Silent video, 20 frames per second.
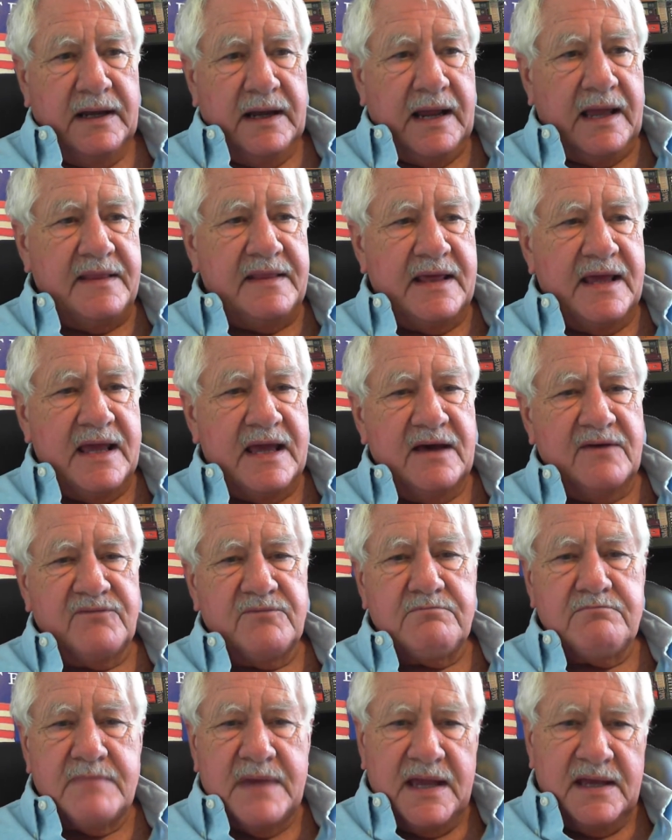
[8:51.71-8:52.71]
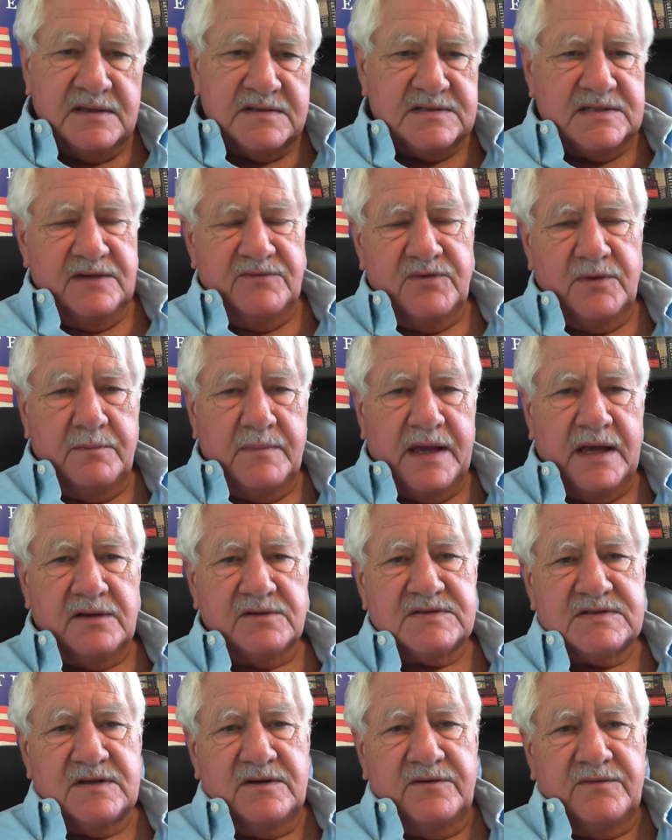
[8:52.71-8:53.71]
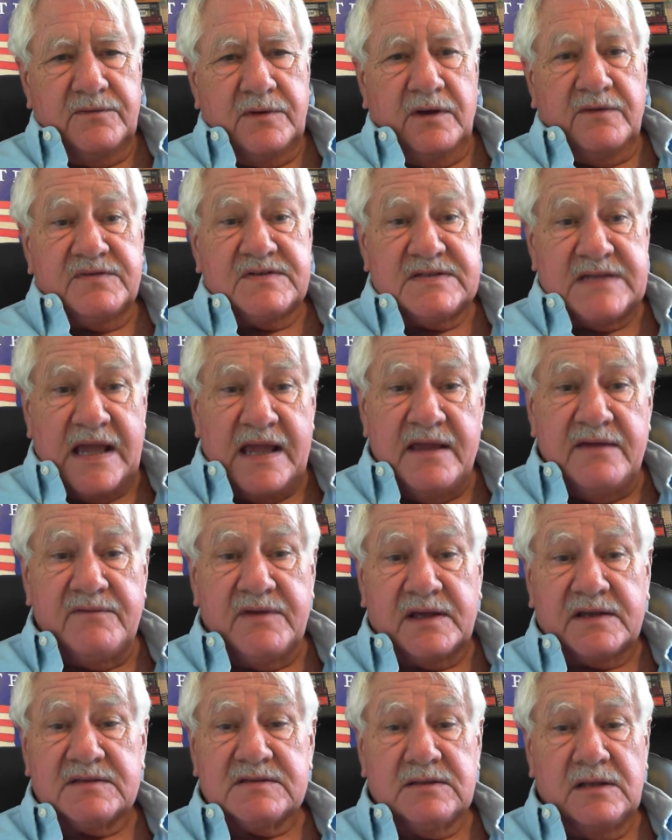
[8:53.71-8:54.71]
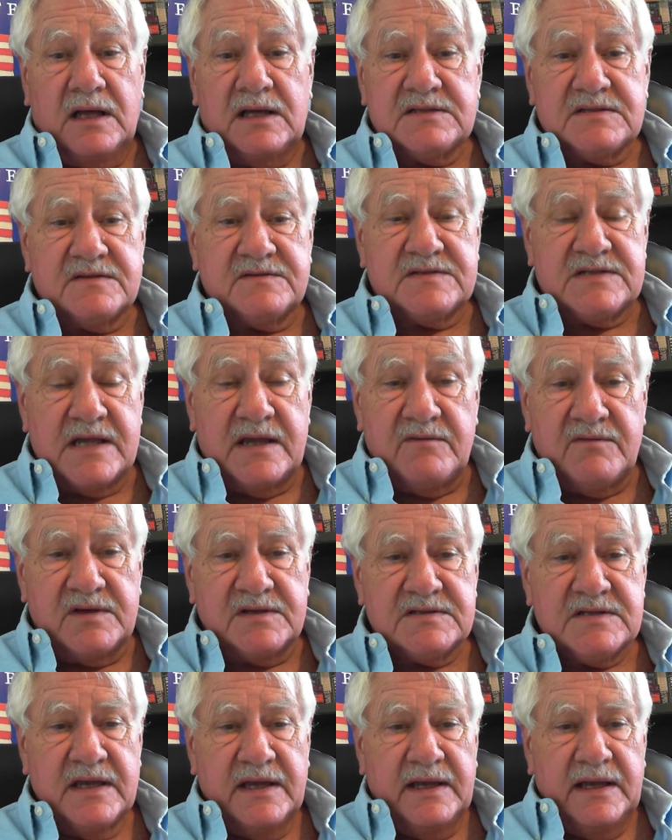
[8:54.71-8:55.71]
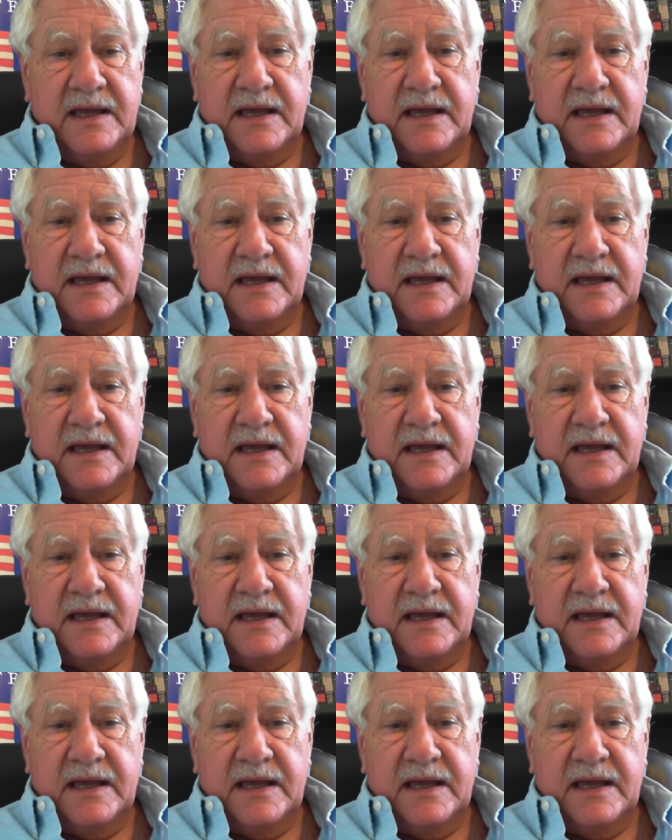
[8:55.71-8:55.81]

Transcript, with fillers: and they have massive amounts of, of savings, lots of savings,